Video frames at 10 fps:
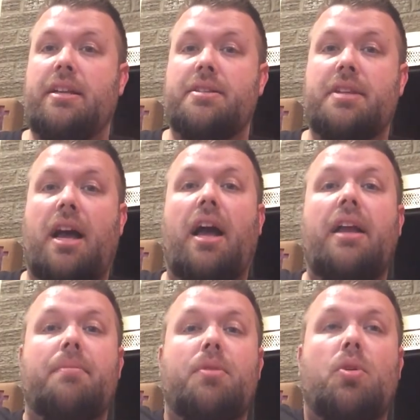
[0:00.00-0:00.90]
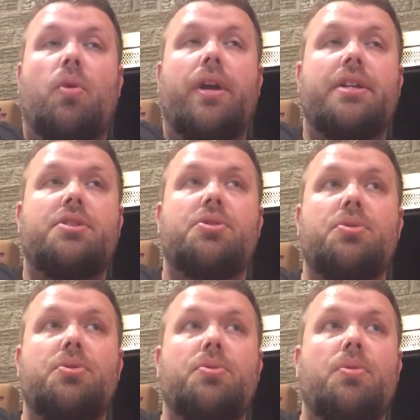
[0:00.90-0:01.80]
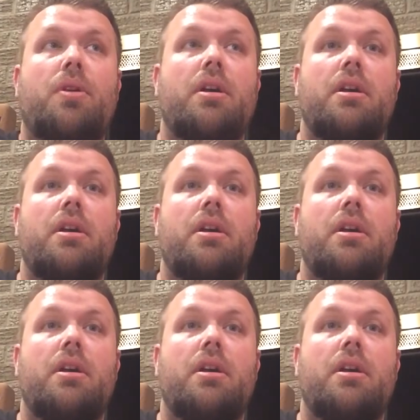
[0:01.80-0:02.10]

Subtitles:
because I am going to